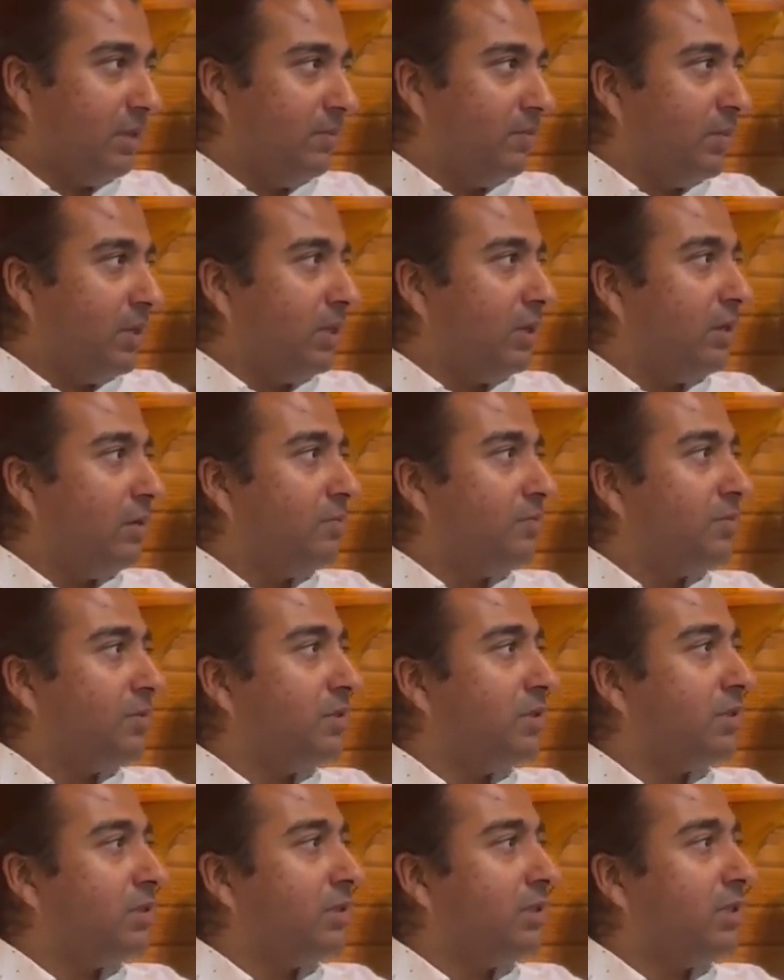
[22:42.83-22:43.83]

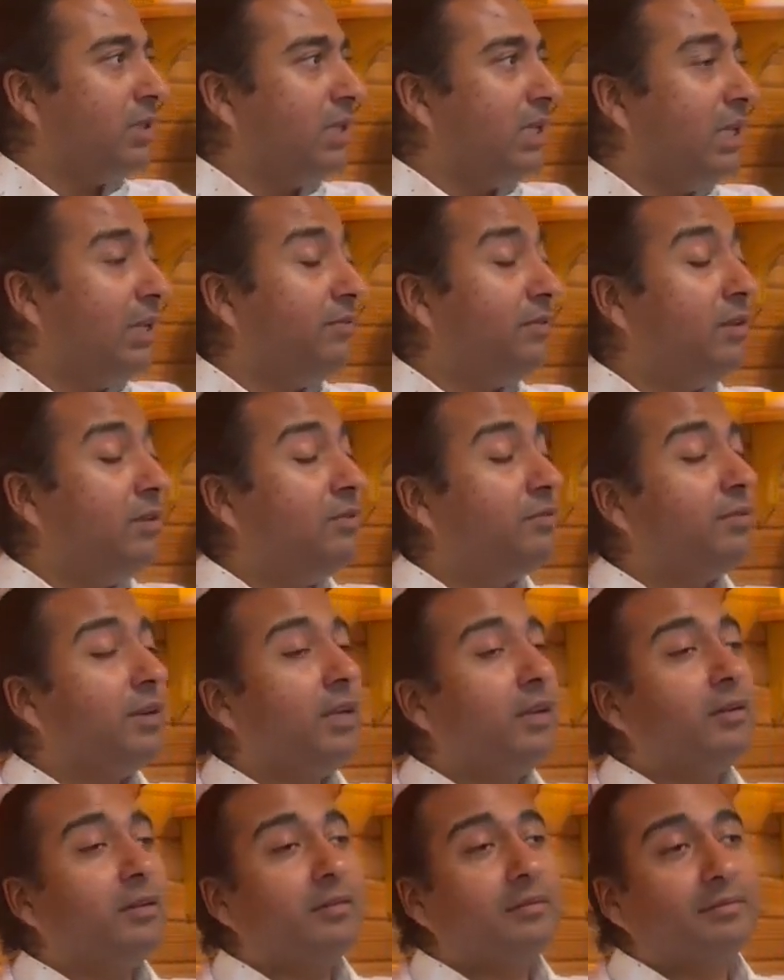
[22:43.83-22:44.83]
becomes even
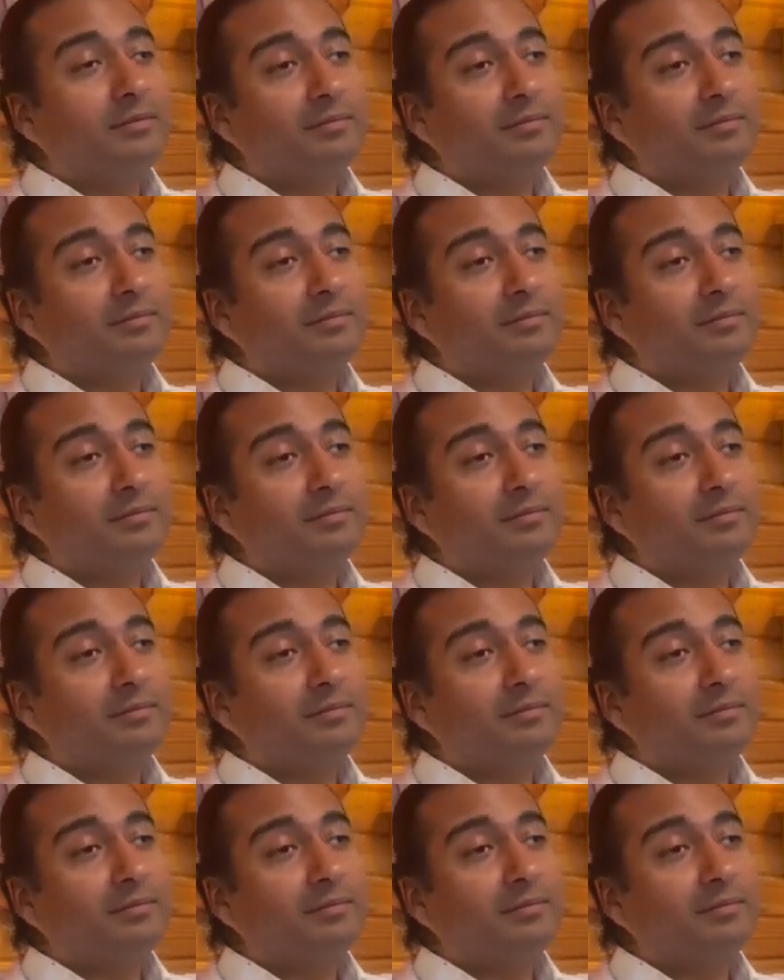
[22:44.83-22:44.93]
greater.